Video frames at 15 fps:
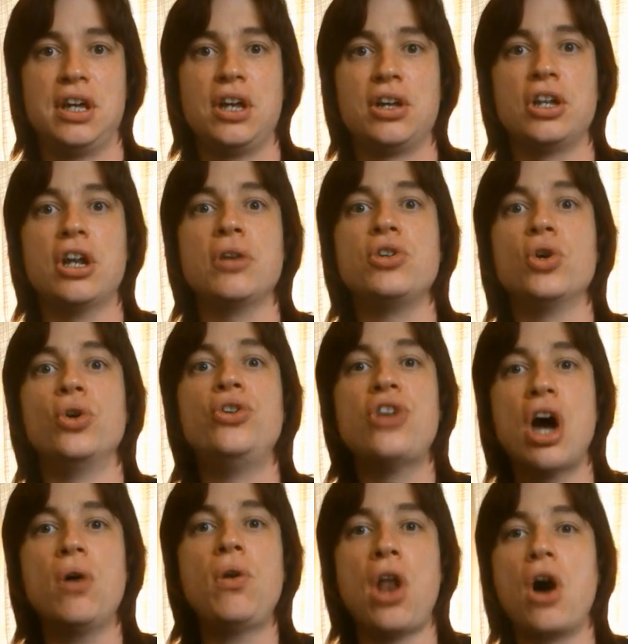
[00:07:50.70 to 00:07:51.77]
You know, you're
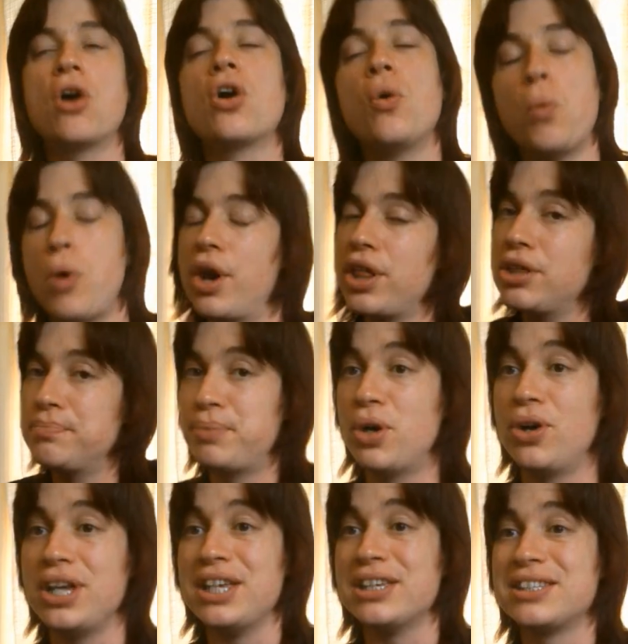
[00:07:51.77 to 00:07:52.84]
no longer one of the
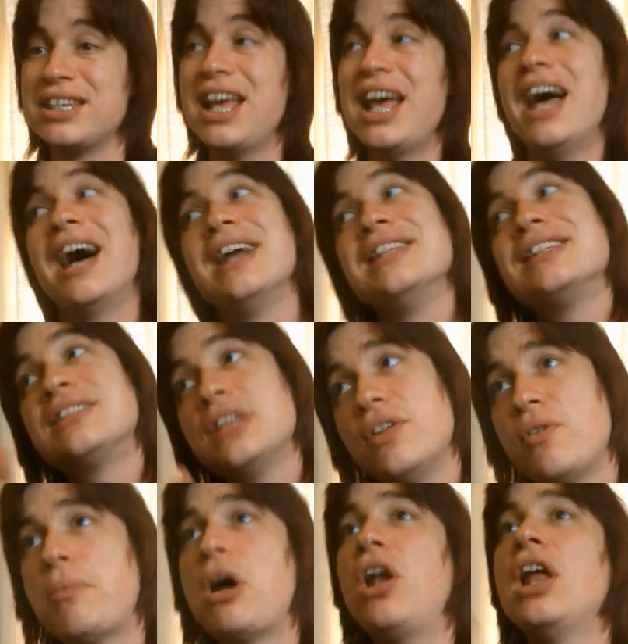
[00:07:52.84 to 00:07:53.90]
boys. And
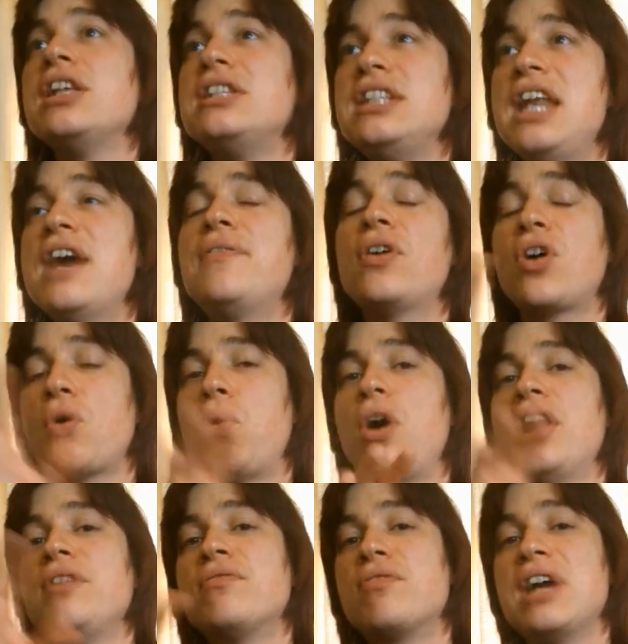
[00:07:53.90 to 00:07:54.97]
Silverbolt has never
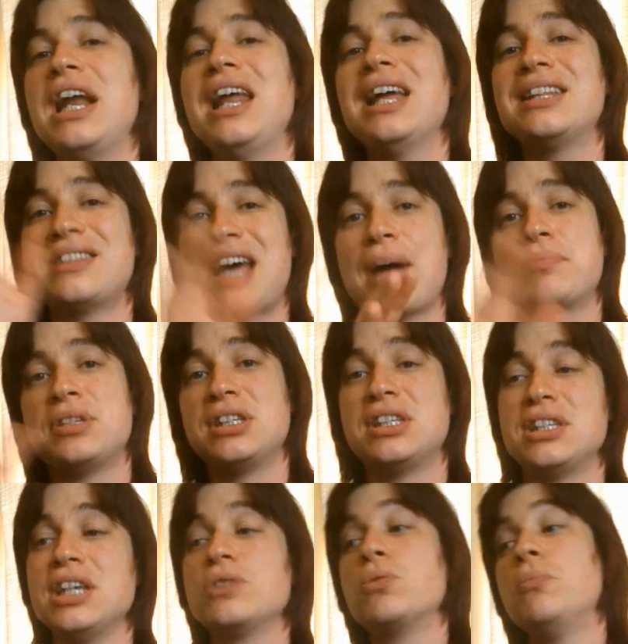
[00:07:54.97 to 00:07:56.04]
quite really adapted to
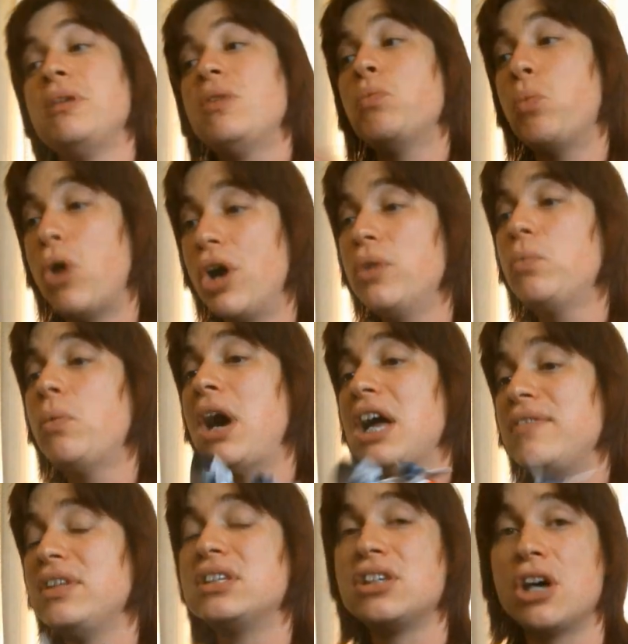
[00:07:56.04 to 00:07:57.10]
this, would be one way of
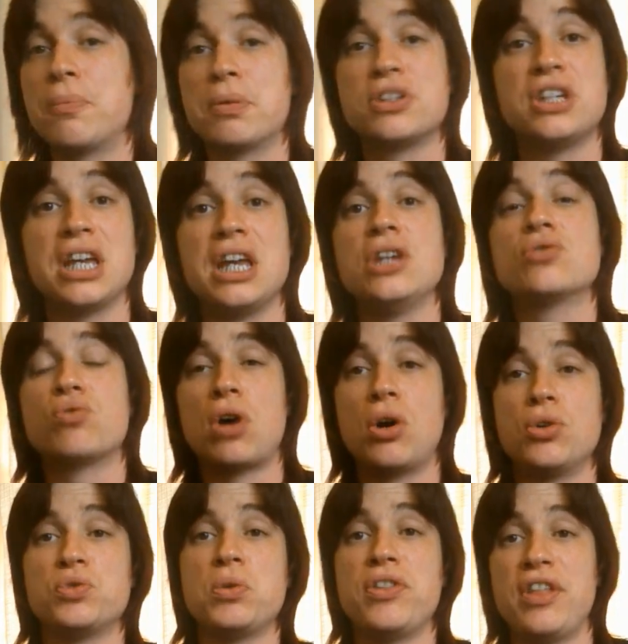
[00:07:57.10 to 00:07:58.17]
interpreting his
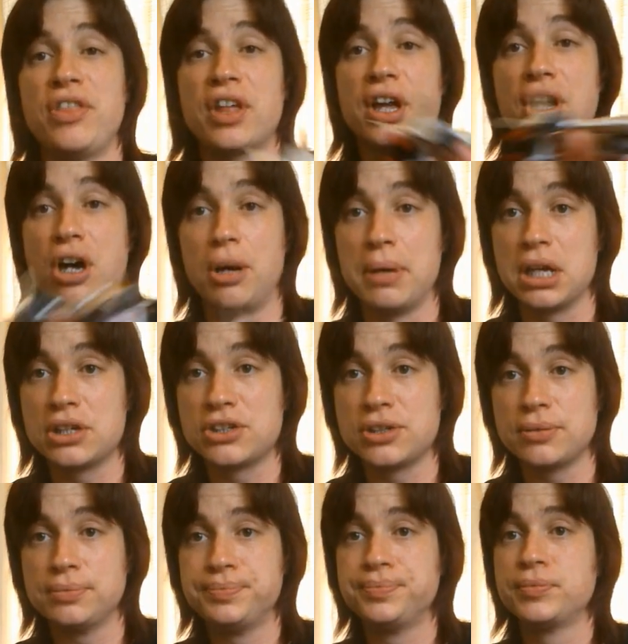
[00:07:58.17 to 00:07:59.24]
roles within the comics.
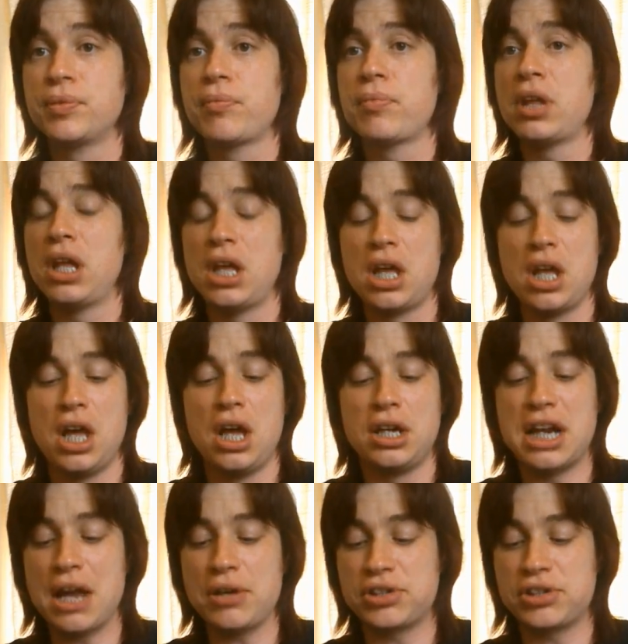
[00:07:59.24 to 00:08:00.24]
Now,